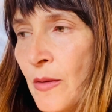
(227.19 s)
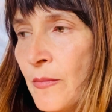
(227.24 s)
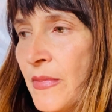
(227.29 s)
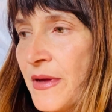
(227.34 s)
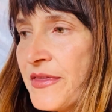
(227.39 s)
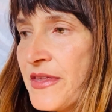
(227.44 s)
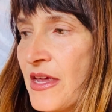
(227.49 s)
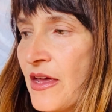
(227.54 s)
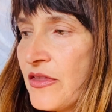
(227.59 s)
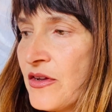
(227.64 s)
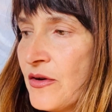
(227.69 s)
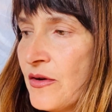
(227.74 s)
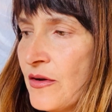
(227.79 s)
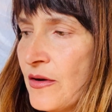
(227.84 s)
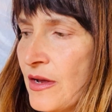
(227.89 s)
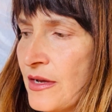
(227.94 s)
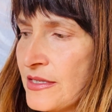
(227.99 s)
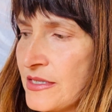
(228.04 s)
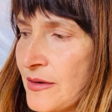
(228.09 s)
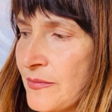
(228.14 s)
But the other
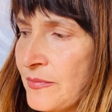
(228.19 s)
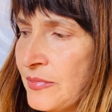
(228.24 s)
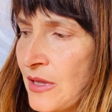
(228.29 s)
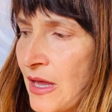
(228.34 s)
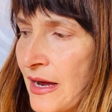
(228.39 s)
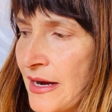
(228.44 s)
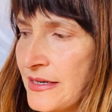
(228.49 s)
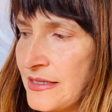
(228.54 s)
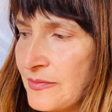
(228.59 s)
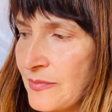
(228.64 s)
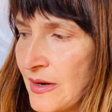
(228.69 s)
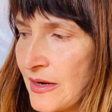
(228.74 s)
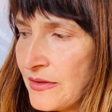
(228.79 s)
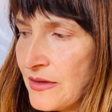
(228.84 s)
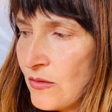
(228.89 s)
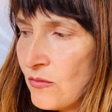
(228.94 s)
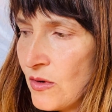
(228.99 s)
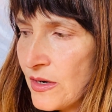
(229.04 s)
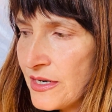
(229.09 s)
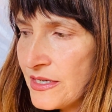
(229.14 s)
is a blind man
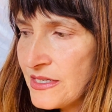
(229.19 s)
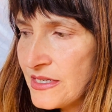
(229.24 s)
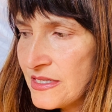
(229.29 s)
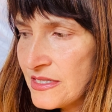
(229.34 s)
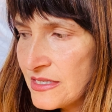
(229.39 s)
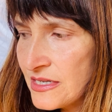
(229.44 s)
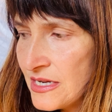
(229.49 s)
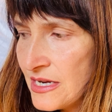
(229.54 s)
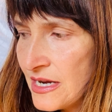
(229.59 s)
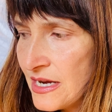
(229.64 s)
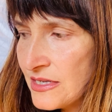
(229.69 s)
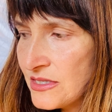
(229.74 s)
that wanted to see.